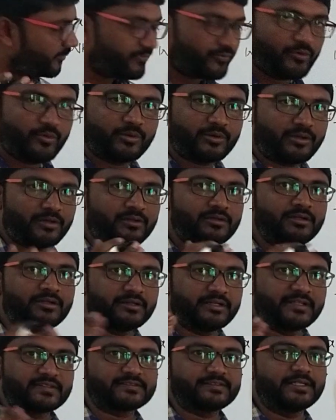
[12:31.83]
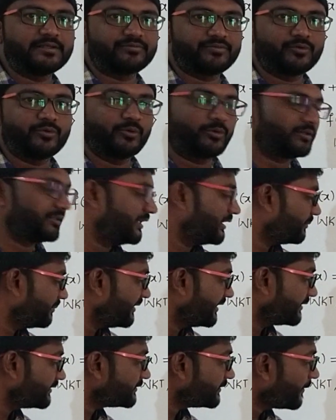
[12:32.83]
4 or less than 4. That
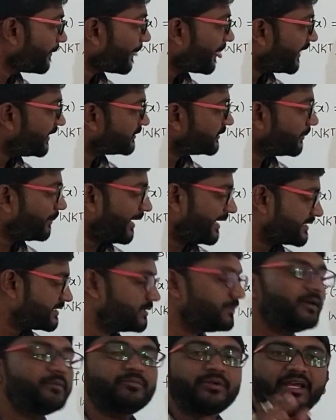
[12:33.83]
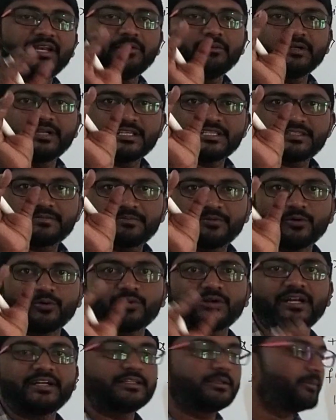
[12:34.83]
means the maximum value it is
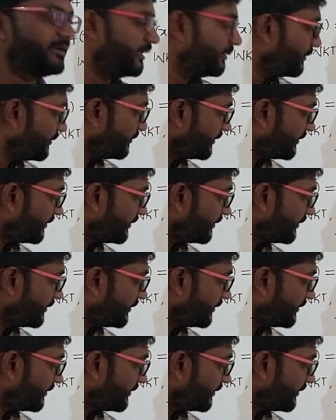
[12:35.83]
4 and the minimum